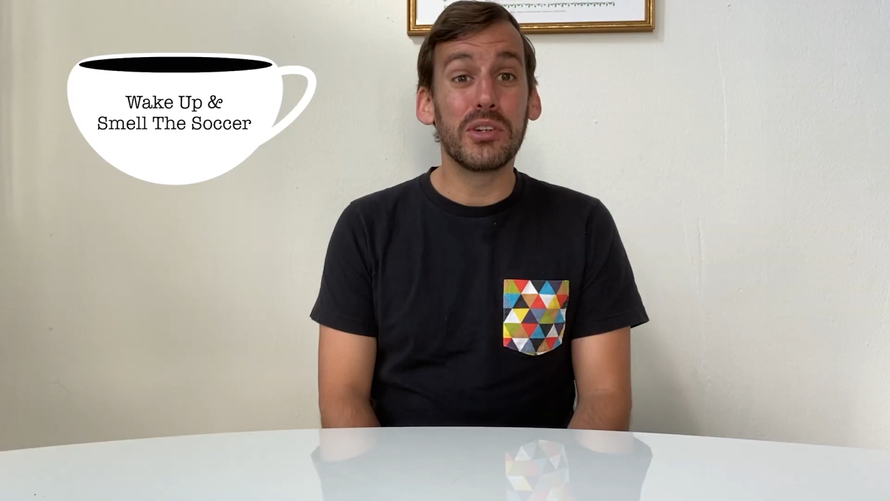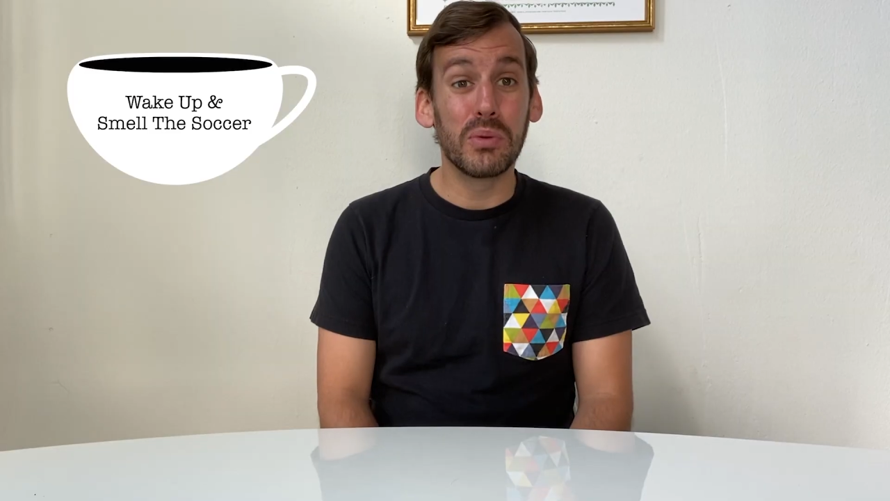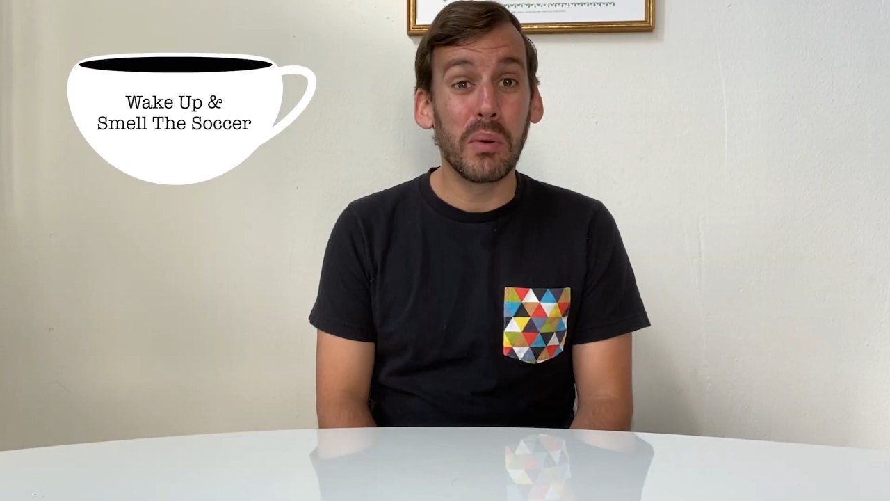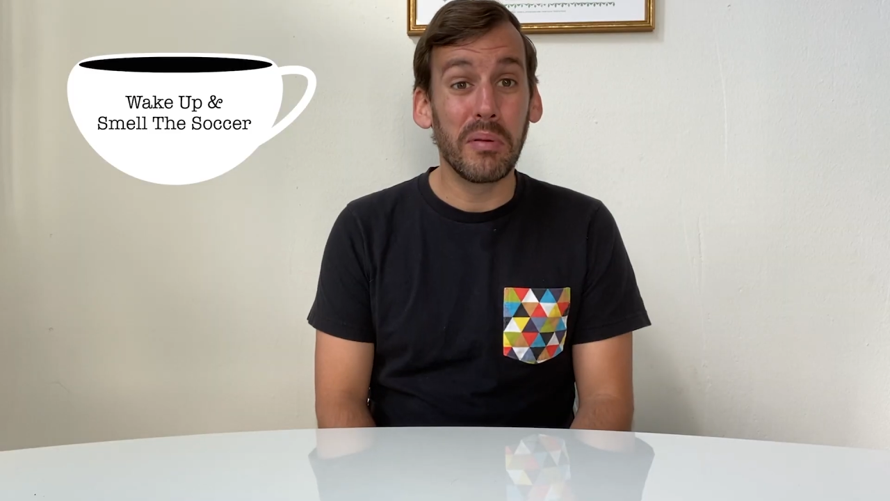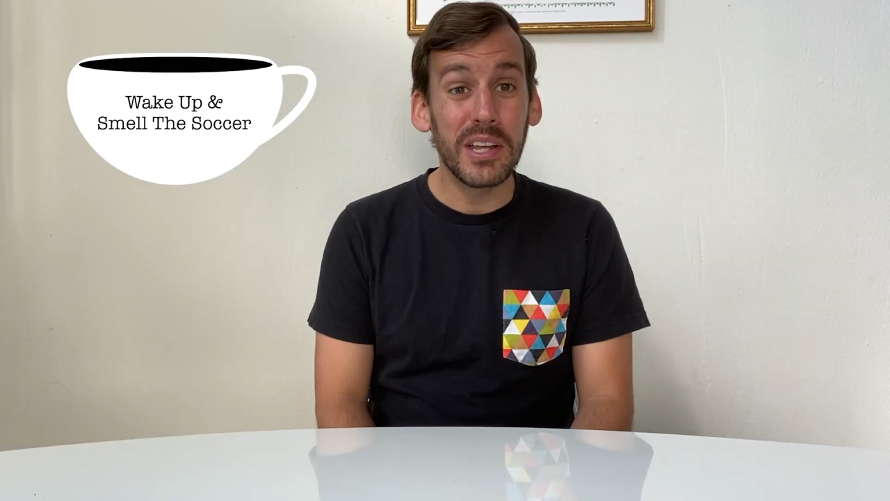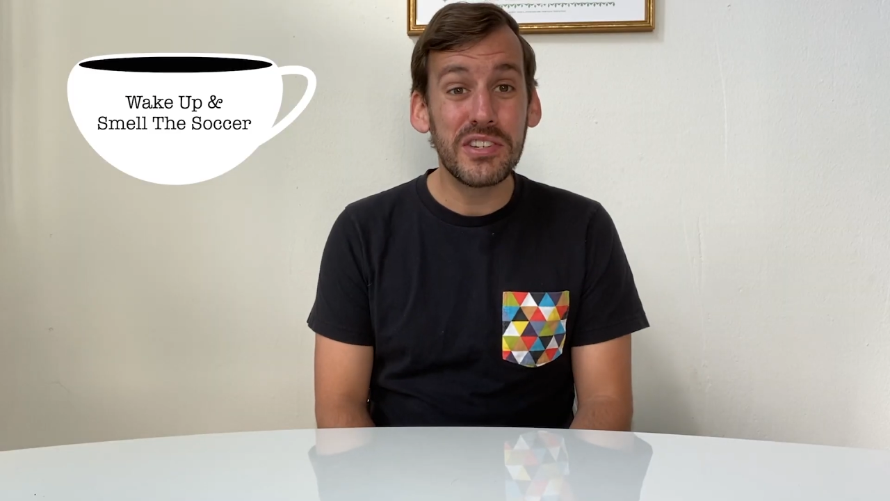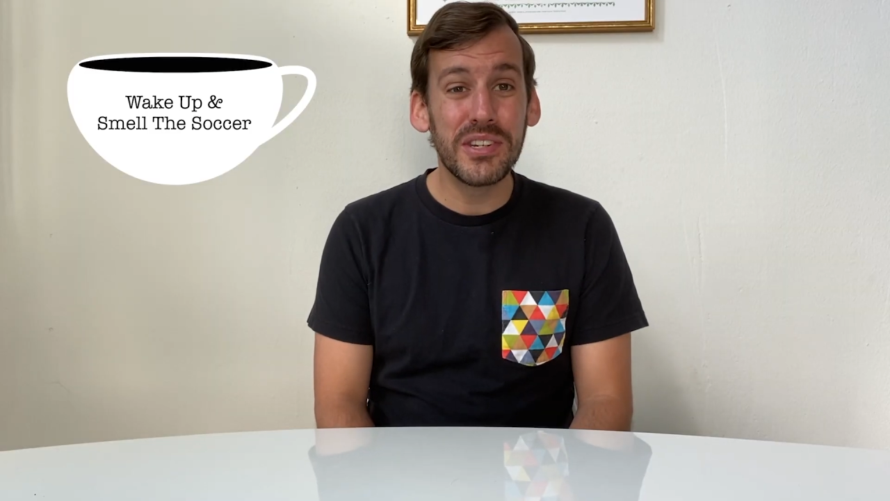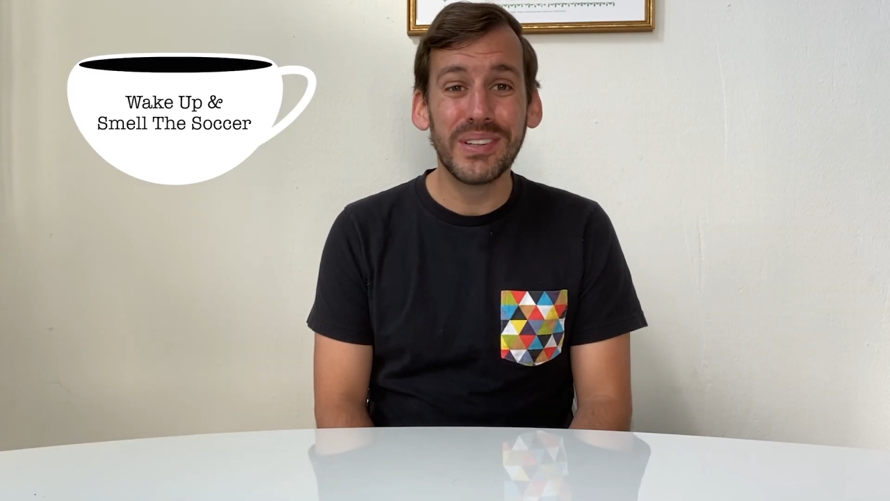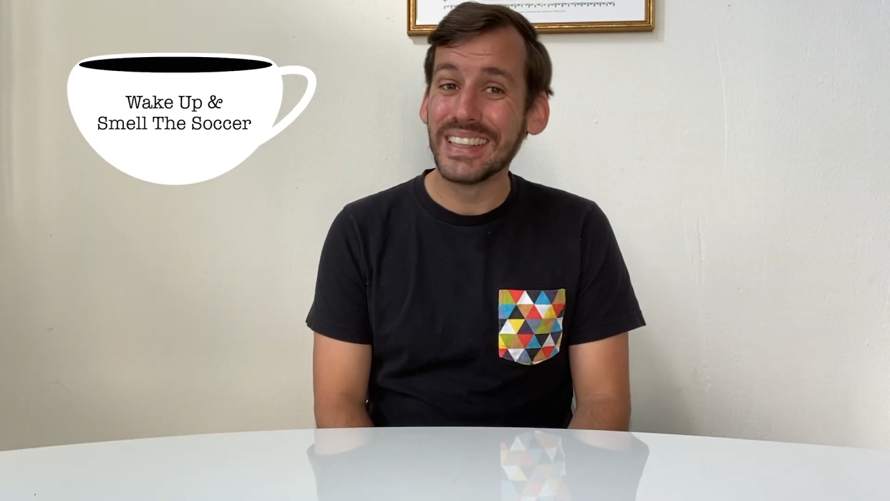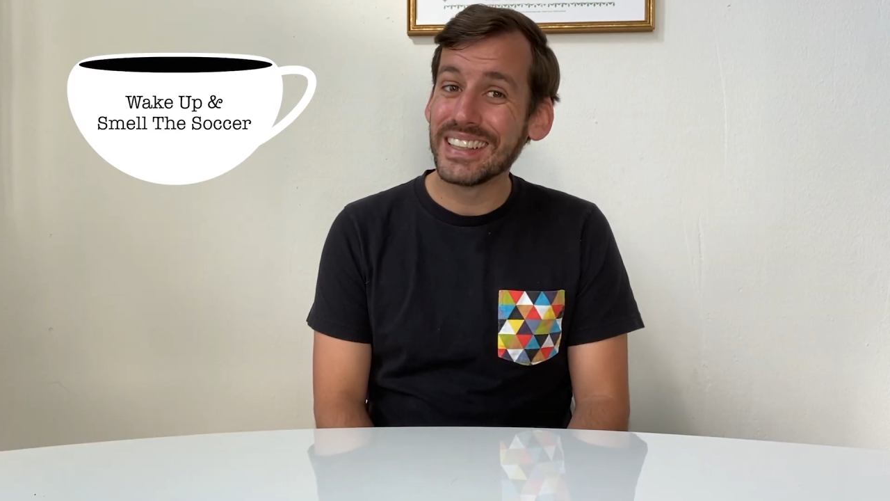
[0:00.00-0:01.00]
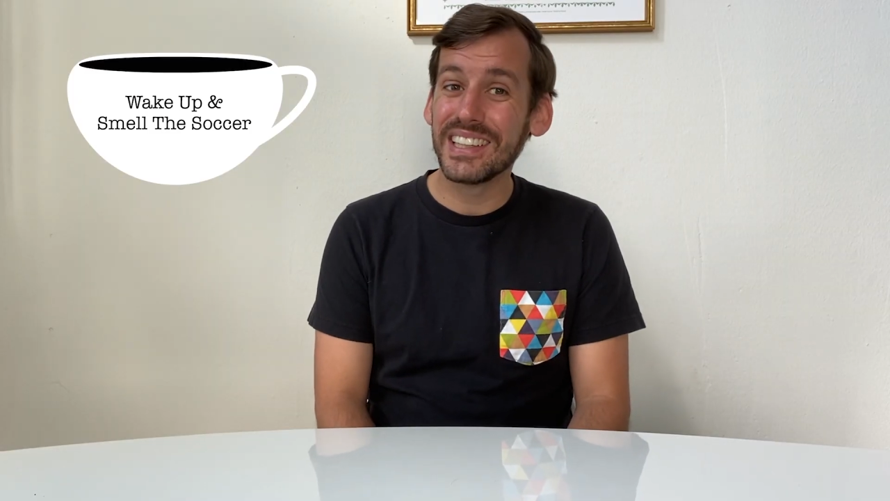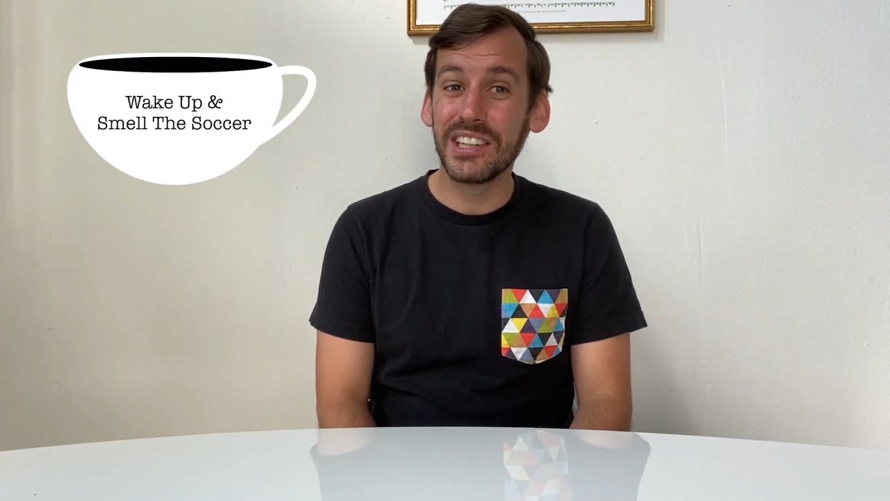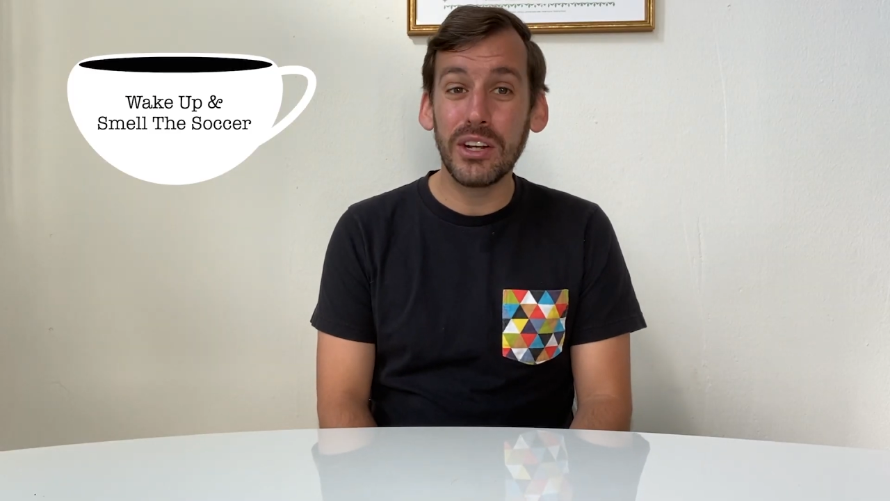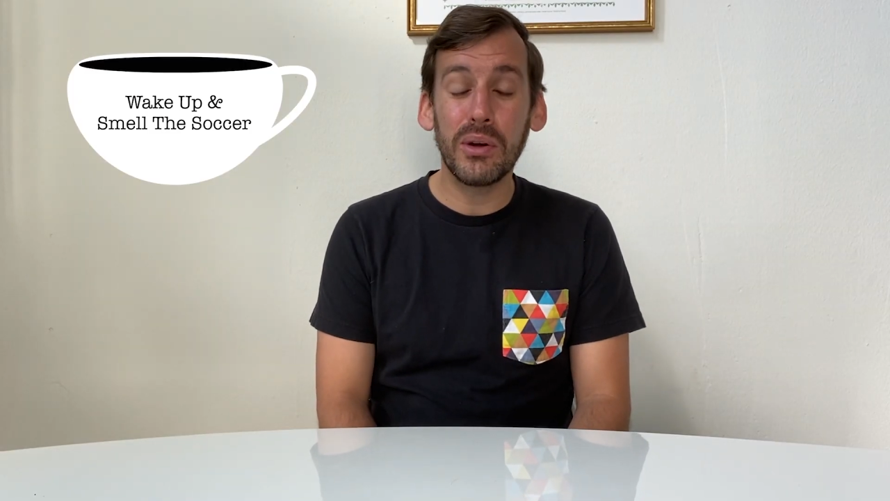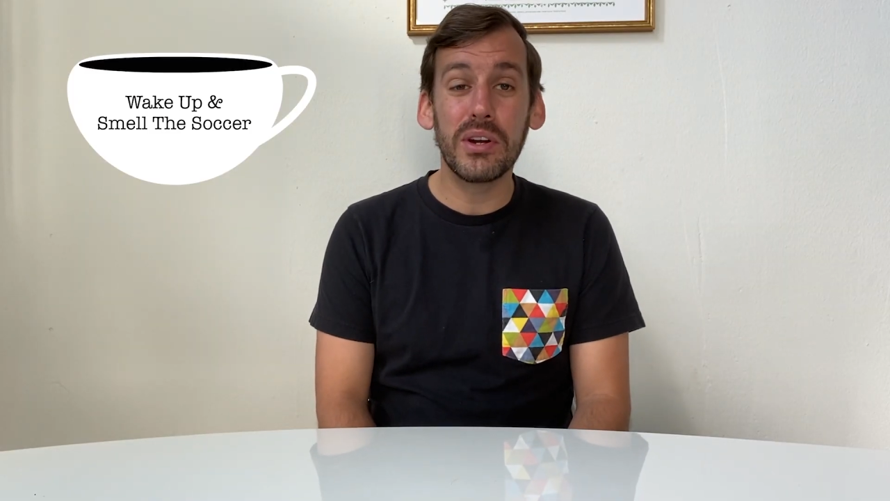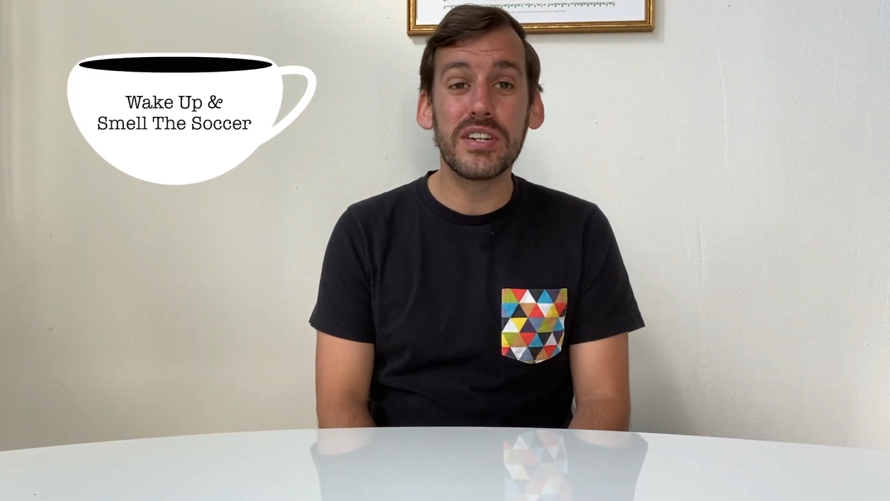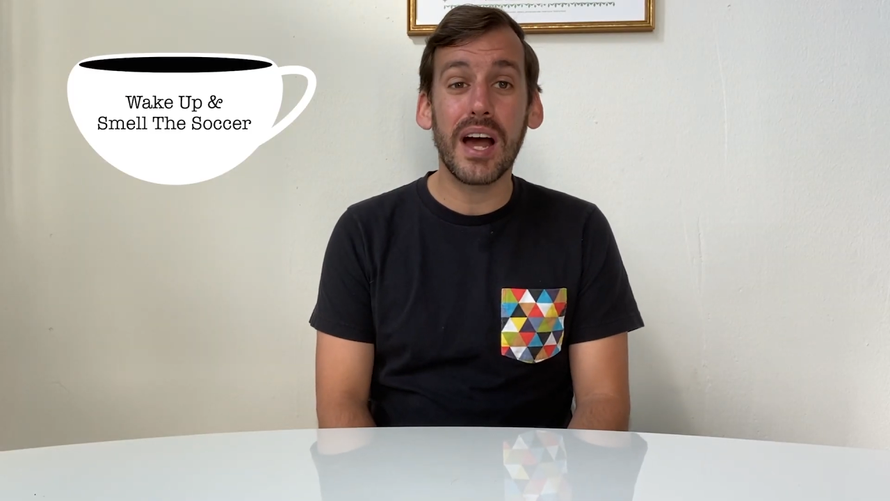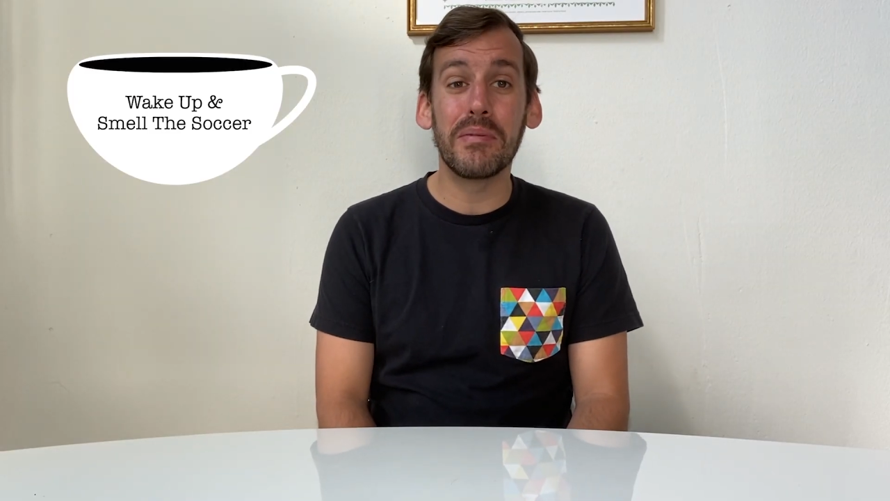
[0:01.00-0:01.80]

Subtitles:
replace you, you know your job